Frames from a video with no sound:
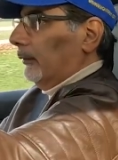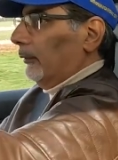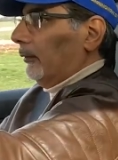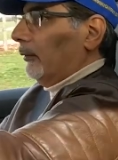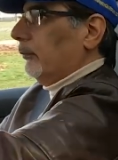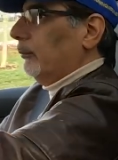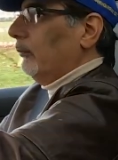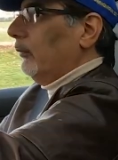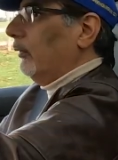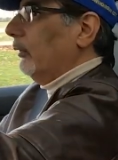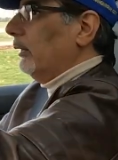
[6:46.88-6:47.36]

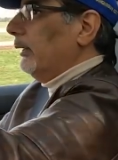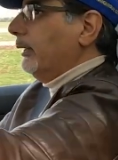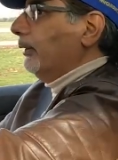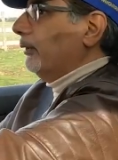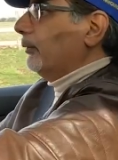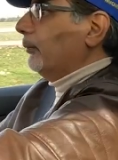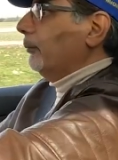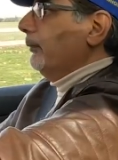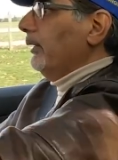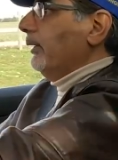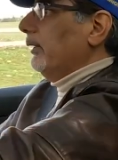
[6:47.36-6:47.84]

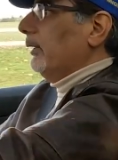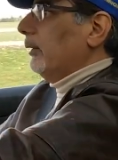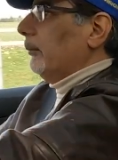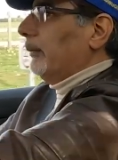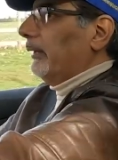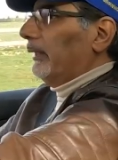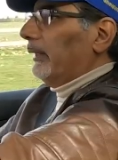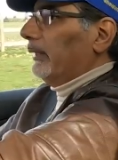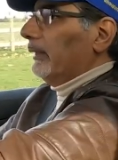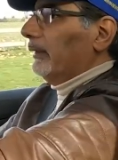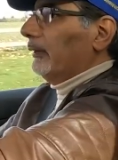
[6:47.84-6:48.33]
Smallish mirror,
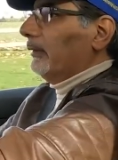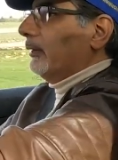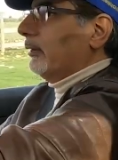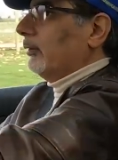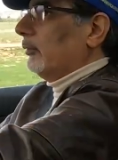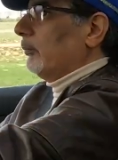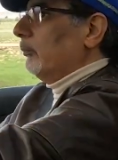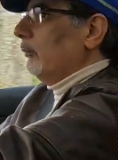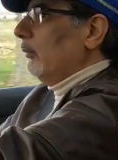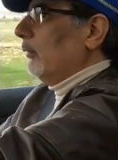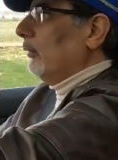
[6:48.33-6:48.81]
but then it's a
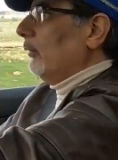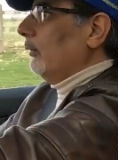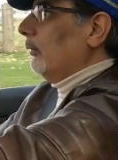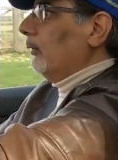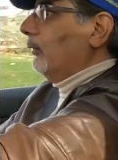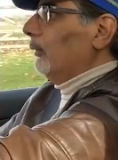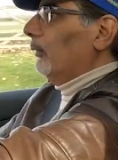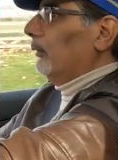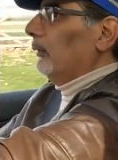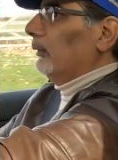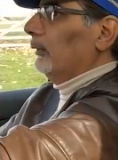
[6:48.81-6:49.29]

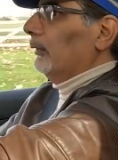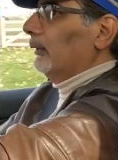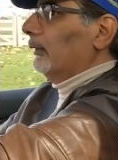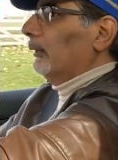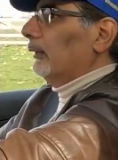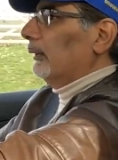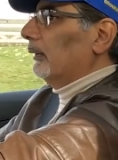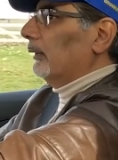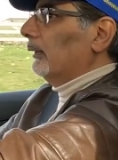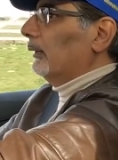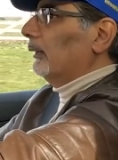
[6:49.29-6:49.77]
small
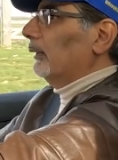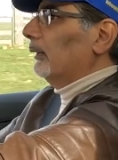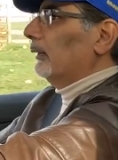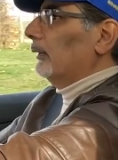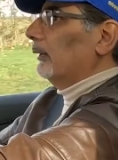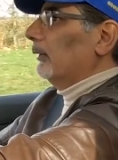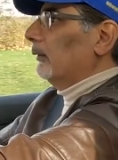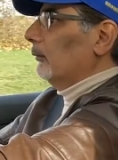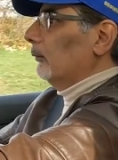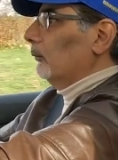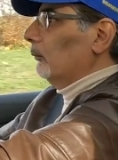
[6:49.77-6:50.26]

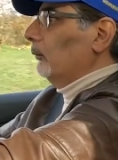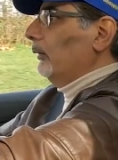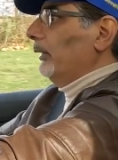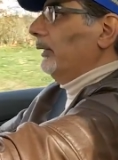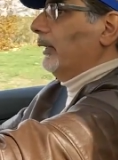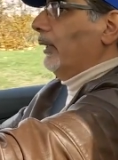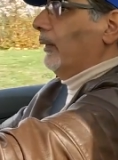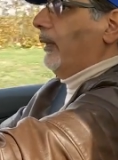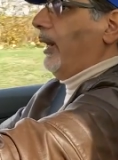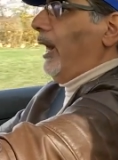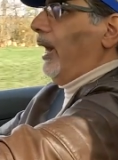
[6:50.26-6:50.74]

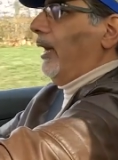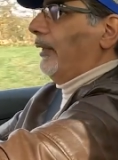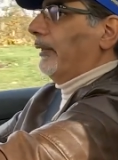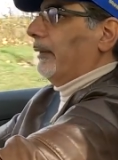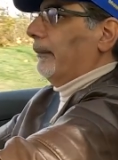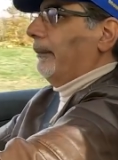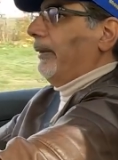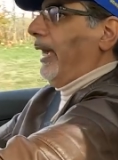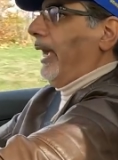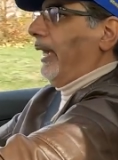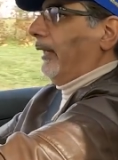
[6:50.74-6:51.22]
window out
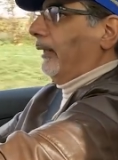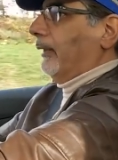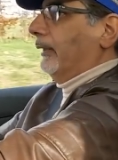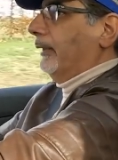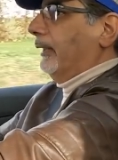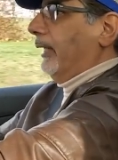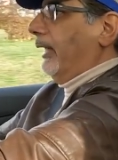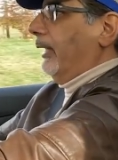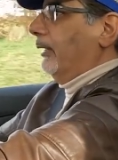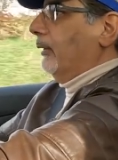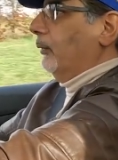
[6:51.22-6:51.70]
the back,
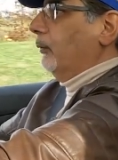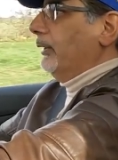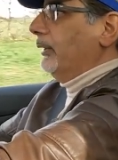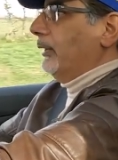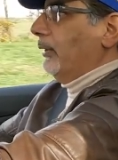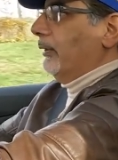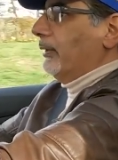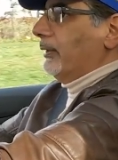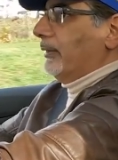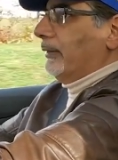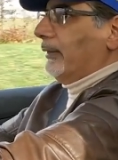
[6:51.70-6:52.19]
and the
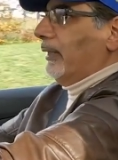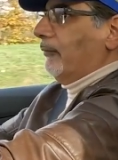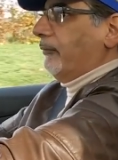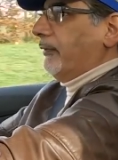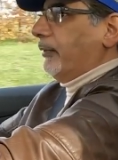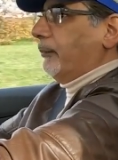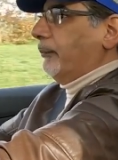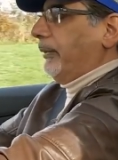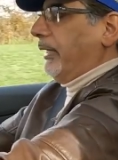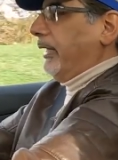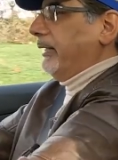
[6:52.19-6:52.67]
window itself
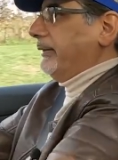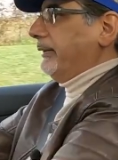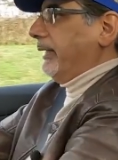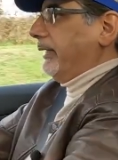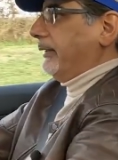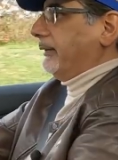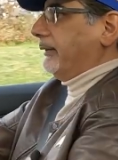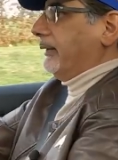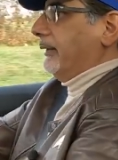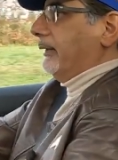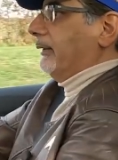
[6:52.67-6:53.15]
is
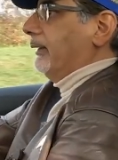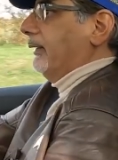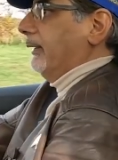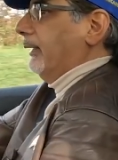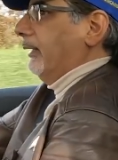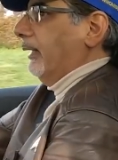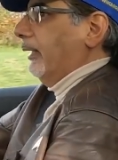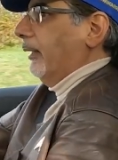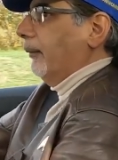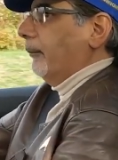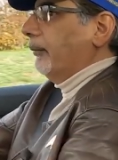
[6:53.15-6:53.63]
bisected
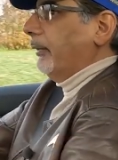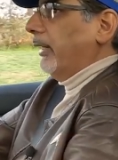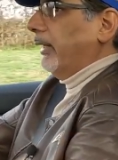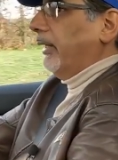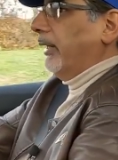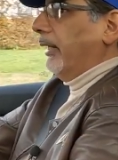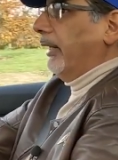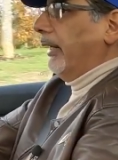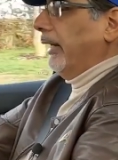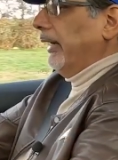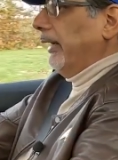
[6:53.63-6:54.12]

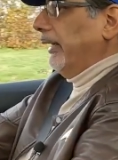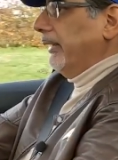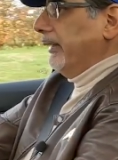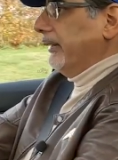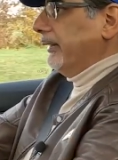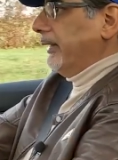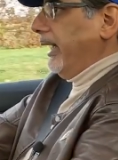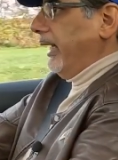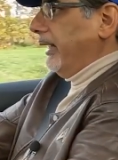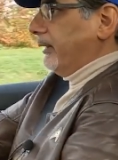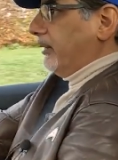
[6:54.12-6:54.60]

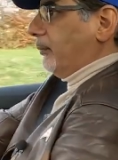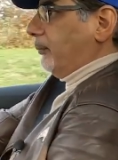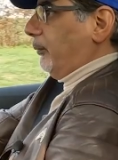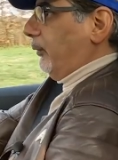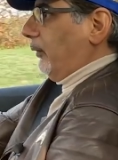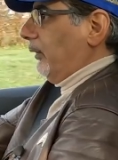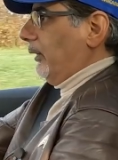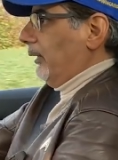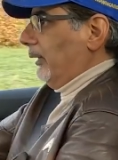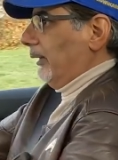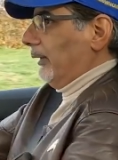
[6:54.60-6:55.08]
by that
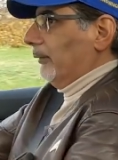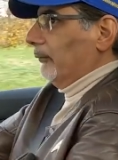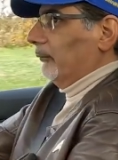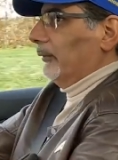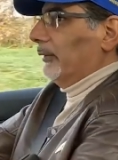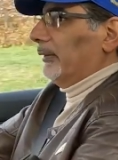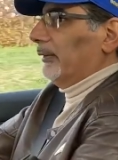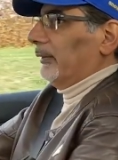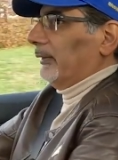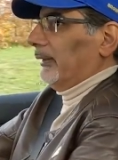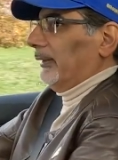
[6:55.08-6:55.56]
spoiler,
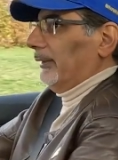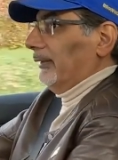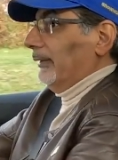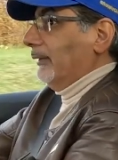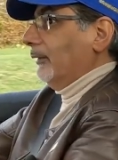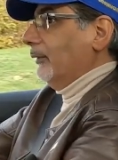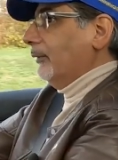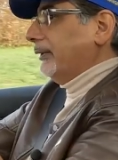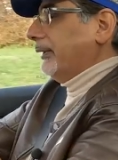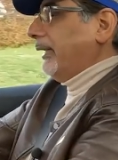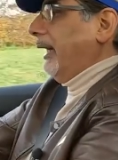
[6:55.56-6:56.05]
which
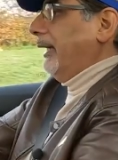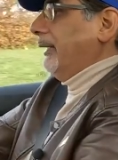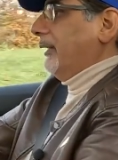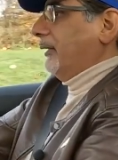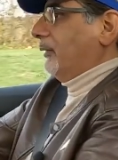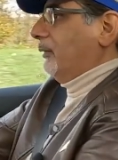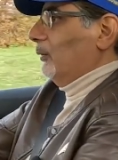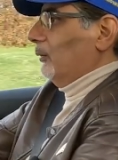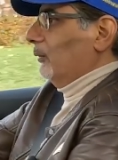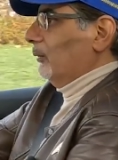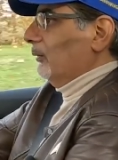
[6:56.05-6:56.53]
it looks kind
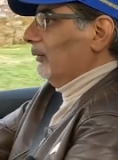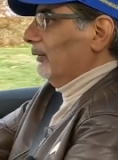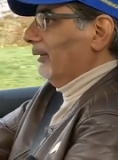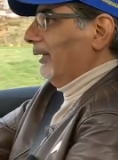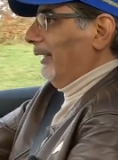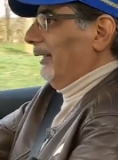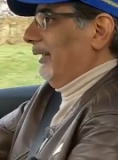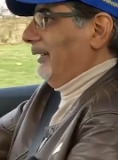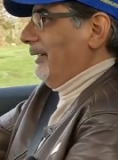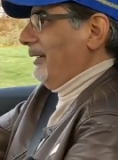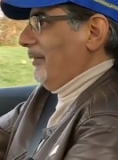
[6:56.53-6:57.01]
of cool.
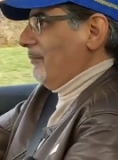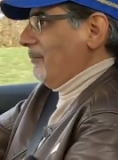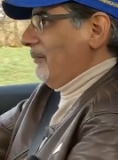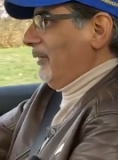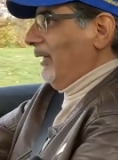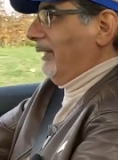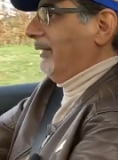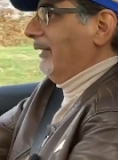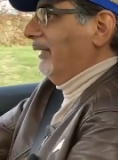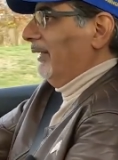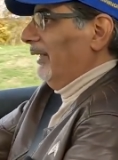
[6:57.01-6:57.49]

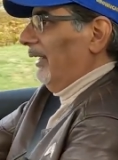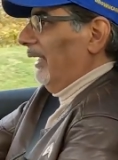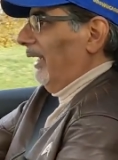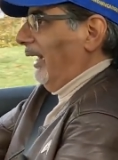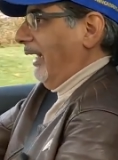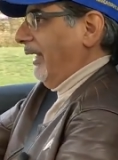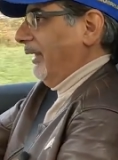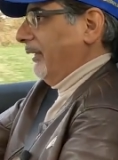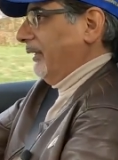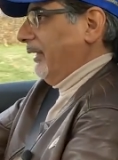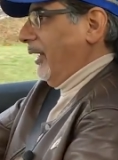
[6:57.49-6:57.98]
But
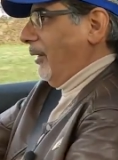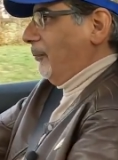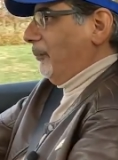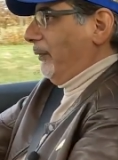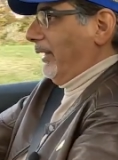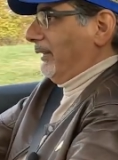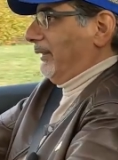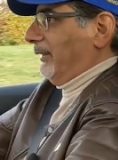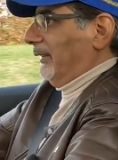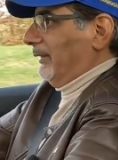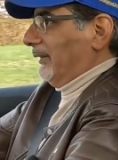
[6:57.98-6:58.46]
I don't know how
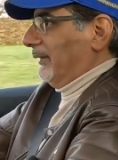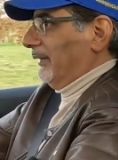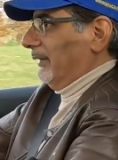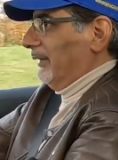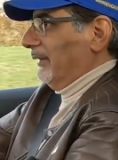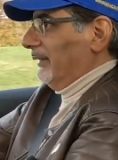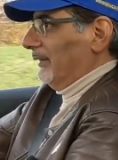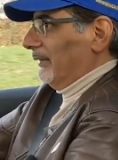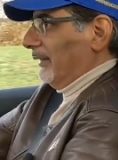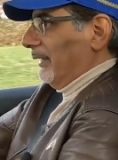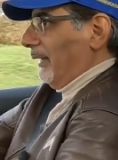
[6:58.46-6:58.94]
practical
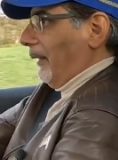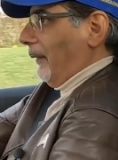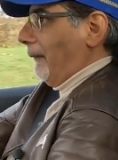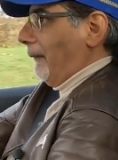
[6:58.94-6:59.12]
it is.